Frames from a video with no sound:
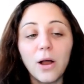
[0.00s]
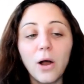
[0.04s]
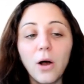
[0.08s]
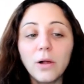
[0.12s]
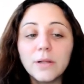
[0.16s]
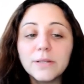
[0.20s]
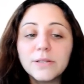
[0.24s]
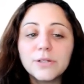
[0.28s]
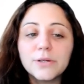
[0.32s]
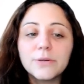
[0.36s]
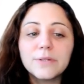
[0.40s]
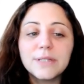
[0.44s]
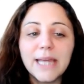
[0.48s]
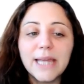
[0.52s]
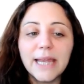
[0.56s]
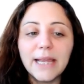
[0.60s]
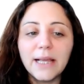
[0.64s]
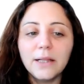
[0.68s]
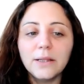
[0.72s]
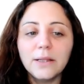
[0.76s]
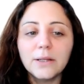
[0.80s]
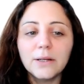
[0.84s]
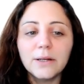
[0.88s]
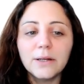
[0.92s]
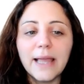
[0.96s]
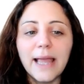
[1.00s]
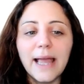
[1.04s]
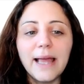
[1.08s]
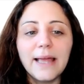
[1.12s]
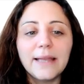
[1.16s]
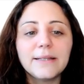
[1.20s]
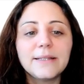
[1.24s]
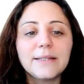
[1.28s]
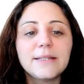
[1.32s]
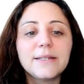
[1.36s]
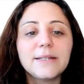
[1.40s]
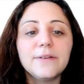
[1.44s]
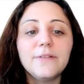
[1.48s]
Also, take a look
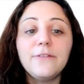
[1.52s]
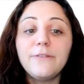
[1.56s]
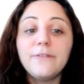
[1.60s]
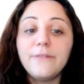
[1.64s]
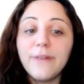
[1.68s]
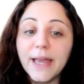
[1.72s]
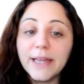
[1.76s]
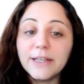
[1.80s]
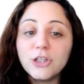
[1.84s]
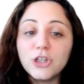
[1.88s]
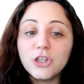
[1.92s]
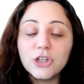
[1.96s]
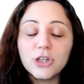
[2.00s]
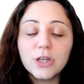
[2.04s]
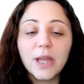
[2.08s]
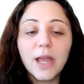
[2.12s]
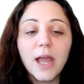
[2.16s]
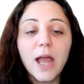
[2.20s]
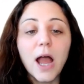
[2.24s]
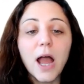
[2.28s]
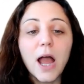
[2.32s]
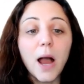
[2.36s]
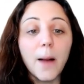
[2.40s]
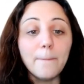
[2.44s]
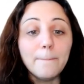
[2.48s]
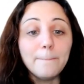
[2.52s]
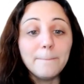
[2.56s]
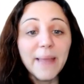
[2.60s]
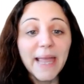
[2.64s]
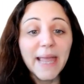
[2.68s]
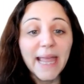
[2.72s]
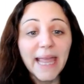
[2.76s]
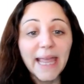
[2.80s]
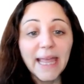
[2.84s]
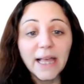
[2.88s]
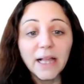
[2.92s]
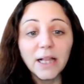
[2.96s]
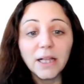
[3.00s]
at to fetch a
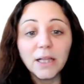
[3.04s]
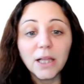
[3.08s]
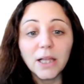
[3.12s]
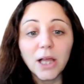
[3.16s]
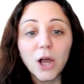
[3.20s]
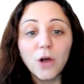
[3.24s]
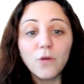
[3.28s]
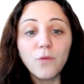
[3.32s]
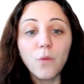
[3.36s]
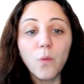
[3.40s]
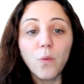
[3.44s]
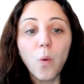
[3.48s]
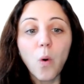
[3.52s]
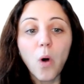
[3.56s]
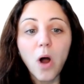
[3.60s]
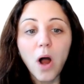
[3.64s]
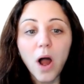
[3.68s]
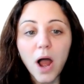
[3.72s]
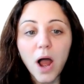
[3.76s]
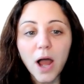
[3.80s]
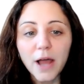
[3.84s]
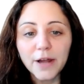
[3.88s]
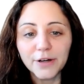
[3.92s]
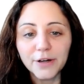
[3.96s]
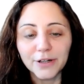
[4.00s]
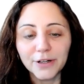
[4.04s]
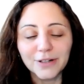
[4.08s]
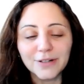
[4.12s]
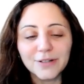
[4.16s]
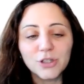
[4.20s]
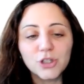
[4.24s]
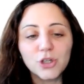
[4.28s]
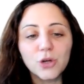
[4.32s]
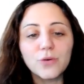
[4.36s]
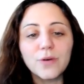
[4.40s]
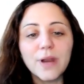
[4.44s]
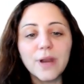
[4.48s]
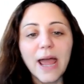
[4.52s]
pail of water.
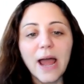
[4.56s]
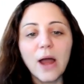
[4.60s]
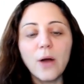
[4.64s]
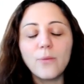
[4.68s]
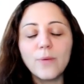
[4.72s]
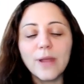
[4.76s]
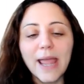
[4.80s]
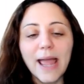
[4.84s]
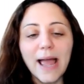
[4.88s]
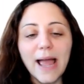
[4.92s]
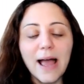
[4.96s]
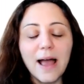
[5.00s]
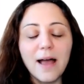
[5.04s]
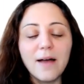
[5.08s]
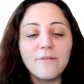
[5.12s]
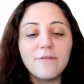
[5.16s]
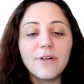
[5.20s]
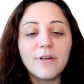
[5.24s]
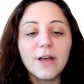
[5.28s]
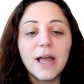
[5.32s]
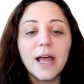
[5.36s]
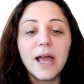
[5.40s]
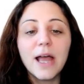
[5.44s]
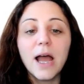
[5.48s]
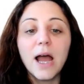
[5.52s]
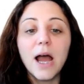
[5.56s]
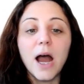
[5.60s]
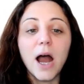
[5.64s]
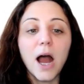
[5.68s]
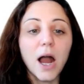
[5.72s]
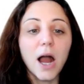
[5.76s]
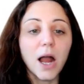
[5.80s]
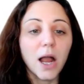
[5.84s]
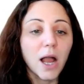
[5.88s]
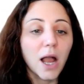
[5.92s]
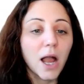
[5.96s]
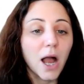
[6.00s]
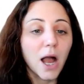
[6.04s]
So now we have
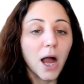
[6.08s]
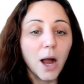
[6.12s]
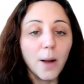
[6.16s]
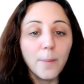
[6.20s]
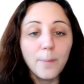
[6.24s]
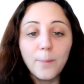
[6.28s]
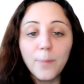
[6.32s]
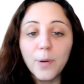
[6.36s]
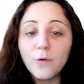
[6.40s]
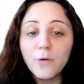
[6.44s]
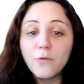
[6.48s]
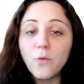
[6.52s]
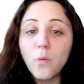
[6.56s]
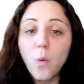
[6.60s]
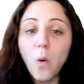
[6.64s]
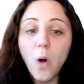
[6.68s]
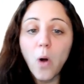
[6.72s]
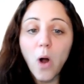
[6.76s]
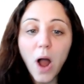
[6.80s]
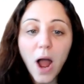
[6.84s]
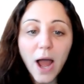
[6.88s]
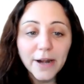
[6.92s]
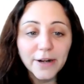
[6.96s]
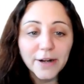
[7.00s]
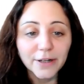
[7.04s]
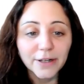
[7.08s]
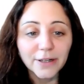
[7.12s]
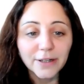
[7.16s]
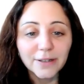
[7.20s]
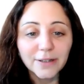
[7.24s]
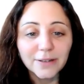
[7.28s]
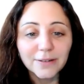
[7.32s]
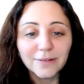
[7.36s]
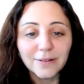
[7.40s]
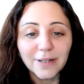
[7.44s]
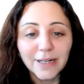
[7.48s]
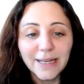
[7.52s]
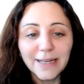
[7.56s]
a cup of water,
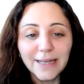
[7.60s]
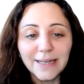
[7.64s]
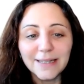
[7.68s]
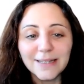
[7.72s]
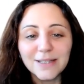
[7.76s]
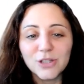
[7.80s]
right?